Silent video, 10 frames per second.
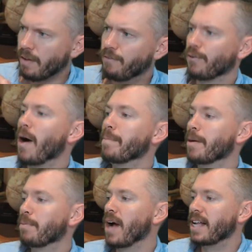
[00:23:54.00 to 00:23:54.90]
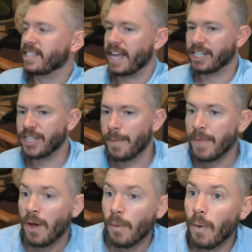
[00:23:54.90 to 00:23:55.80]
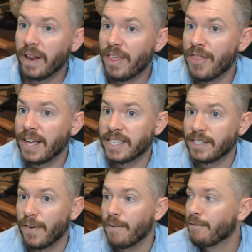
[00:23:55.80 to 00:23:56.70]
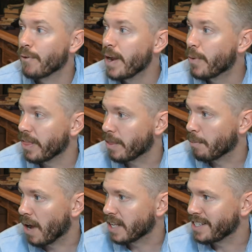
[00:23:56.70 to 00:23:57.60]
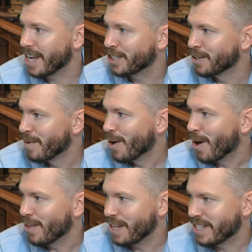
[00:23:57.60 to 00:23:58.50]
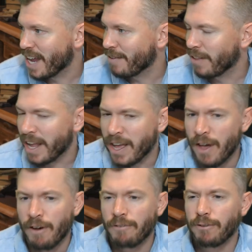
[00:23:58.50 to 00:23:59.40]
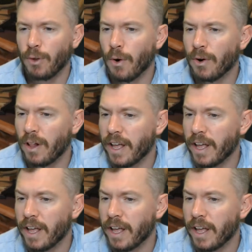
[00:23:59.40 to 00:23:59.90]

from the Bronze Age. So one of the things that's very frequent in the Bronze Age are these kind of like floral